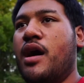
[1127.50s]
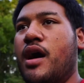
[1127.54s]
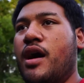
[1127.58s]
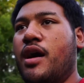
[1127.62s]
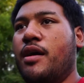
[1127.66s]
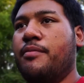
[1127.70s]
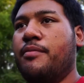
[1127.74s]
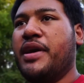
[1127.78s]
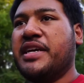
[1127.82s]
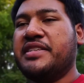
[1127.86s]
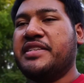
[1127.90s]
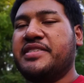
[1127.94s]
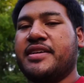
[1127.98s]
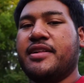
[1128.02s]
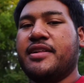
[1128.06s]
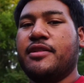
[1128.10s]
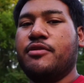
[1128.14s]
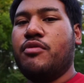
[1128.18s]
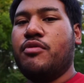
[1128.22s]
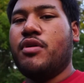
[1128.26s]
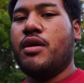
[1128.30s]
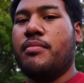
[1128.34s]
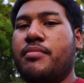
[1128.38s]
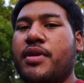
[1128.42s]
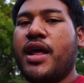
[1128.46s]
basically
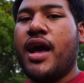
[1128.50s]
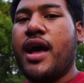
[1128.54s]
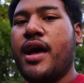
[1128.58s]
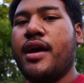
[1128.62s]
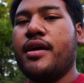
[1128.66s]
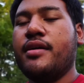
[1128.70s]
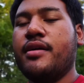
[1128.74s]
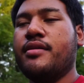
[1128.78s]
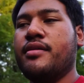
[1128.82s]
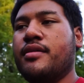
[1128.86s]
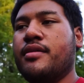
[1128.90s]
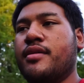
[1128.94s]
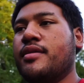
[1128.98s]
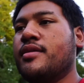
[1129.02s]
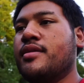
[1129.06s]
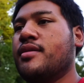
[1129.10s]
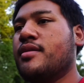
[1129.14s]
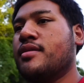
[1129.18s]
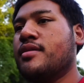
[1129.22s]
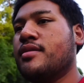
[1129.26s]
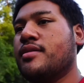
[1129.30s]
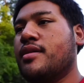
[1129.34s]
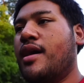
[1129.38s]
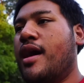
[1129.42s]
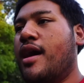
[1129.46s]
when I'm not
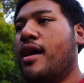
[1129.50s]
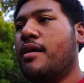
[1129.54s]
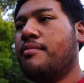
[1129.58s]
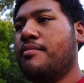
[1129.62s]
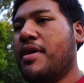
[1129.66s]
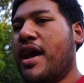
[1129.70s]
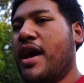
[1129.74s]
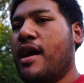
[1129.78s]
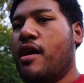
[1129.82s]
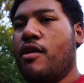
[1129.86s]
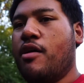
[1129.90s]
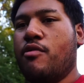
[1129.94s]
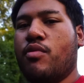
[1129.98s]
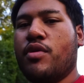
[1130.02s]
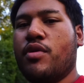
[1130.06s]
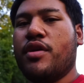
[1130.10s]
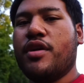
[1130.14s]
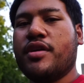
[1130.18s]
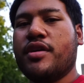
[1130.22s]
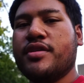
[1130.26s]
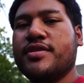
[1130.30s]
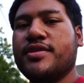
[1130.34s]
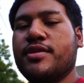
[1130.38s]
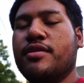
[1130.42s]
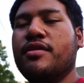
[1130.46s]
at work.
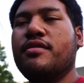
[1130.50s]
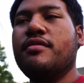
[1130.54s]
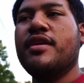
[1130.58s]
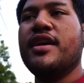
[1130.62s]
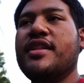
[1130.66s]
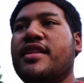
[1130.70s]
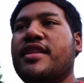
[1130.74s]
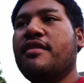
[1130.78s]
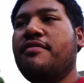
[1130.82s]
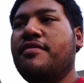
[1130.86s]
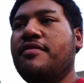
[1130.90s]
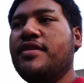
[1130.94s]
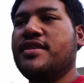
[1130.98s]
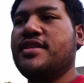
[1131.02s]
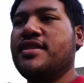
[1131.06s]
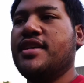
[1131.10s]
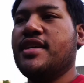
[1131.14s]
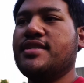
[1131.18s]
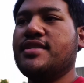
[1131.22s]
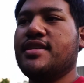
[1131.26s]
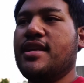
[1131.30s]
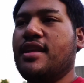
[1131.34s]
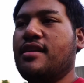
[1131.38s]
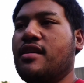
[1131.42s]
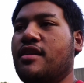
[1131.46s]
So it definitely
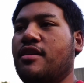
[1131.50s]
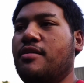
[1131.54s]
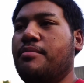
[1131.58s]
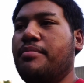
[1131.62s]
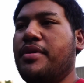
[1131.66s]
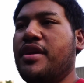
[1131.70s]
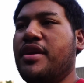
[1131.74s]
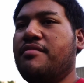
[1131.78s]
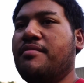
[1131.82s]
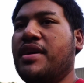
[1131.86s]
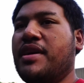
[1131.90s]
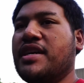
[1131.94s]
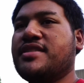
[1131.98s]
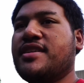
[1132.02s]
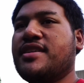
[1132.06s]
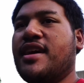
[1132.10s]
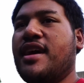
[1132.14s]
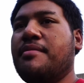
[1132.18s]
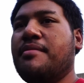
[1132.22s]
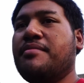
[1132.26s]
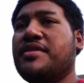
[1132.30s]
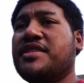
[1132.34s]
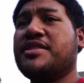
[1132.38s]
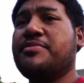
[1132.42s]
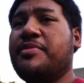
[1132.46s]
takes a good bit of my
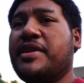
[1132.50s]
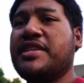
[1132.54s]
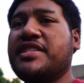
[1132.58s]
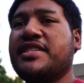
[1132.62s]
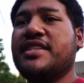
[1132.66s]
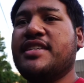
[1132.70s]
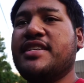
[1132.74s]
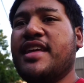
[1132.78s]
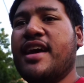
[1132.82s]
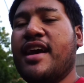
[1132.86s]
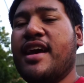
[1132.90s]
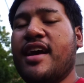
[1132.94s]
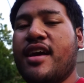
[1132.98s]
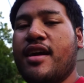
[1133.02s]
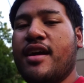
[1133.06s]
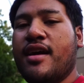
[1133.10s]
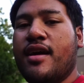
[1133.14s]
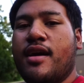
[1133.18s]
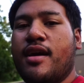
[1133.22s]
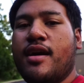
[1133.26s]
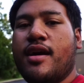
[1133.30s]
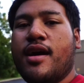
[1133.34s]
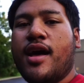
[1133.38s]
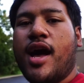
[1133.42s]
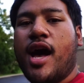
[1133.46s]
time, especially that
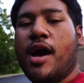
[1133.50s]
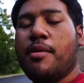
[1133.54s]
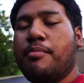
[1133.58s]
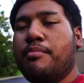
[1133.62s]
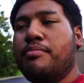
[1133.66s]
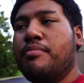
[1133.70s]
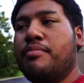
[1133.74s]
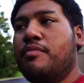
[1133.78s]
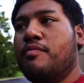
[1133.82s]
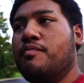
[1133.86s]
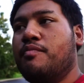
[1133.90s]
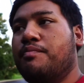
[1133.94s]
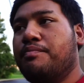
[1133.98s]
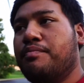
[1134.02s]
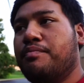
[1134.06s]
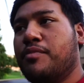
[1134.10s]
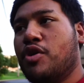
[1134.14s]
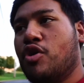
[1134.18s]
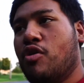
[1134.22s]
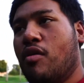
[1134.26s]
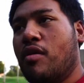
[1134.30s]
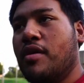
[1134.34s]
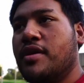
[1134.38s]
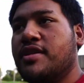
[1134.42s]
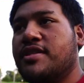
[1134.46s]
I'm
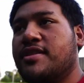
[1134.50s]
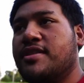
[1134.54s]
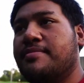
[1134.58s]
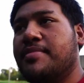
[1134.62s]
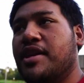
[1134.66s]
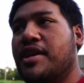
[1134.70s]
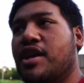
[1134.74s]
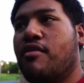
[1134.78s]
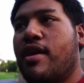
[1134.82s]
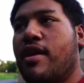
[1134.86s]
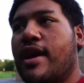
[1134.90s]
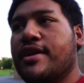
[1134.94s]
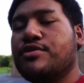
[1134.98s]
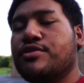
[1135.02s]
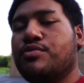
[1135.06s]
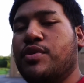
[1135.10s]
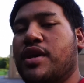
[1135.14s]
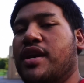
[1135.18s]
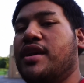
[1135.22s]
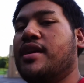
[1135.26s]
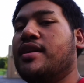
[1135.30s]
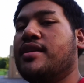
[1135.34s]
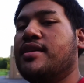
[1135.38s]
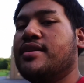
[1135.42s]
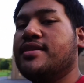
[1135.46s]
going to be
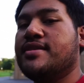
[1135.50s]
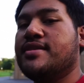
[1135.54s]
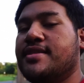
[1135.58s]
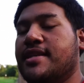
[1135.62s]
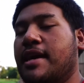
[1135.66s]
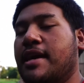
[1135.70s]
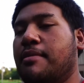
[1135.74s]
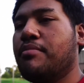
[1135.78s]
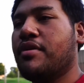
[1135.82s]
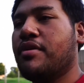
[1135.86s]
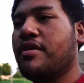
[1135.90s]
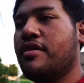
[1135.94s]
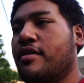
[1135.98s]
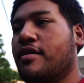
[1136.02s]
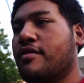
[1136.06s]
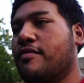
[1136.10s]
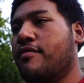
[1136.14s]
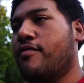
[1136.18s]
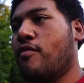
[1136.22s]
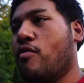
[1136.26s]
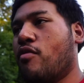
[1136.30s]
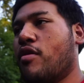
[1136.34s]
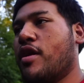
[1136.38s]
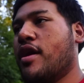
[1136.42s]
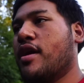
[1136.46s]
graduating in December
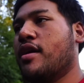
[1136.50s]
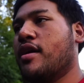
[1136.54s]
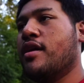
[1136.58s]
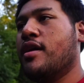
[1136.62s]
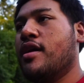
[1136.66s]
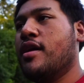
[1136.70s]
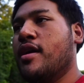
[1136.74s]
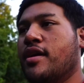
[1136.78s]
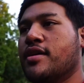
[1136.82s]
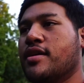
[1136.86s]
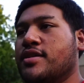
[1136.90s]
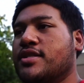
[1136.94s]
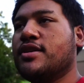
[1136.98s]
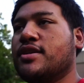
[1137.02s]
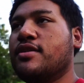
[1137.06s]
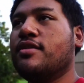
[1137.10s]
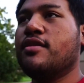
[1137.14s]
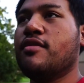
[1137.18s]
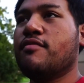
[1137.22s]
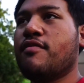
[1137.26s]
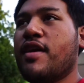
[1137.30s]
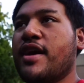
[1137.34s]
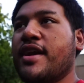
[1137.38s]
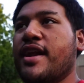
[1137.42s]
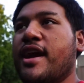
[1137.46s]
for it.
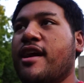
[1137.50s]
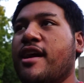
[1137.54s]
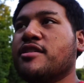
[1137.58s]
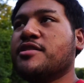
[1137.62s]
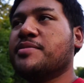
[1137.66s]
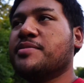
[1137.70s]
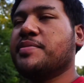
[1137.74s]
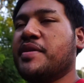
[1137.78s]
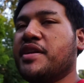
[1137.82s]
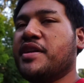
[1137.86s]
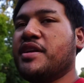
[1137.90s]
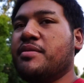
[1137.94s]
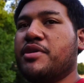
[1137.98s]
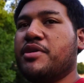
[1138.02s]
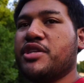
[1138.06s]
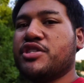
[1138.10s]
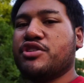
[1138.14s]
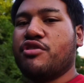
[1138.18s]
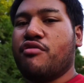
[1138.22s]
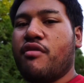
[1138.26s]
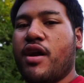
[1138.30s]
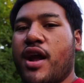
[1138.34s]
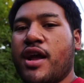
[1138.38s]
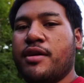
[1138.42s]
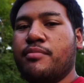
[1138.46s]
So right now it's pretty much
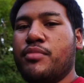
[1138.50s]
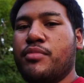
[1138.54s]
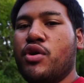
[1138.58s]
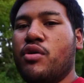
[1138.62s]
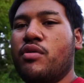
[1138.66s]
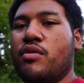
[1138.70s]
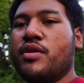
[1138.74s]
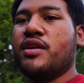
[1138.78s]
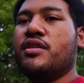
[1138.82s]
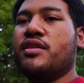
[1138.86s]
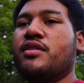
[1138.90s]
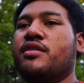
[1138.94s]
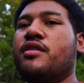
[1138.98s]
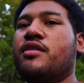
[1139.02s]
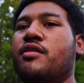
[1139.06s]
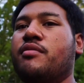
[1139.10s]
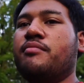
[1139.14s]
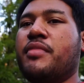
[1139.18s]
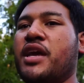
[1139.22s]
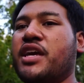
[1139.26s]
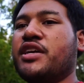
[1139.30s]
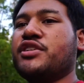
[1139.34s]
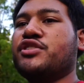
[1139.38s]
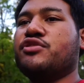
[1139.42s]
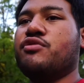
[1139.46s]
grind mode and, you know,
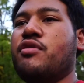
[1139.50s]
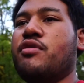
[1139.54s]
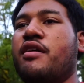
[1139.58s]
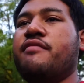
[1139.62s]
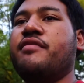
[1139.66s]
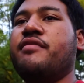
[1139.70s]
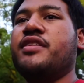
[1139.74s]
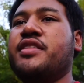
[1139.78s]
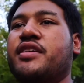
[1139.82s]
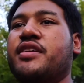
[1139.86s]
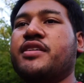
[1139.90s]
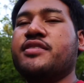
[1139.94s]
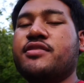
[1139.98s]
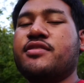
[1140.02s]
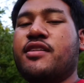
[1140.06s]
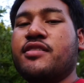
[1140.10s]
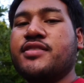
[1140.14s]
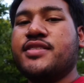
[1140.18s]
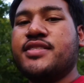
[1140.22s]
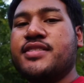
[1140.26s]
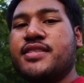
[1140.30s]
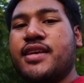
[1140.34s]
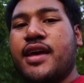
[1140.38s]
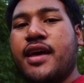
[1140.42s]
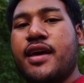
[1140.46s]
making sure everything's on
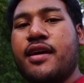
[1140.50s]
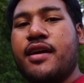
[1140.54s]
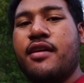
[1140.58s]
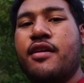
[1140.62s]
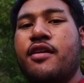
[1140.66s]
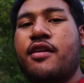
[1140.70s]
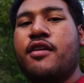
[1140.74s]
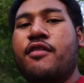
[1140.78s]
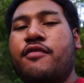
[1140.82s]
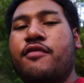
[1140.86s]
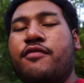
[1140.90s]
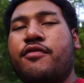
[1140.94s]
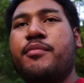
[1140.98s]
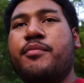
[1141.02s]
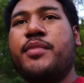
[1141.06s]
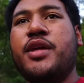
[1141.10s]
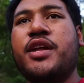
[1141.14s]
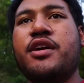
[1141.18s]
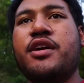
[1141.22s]
set for me to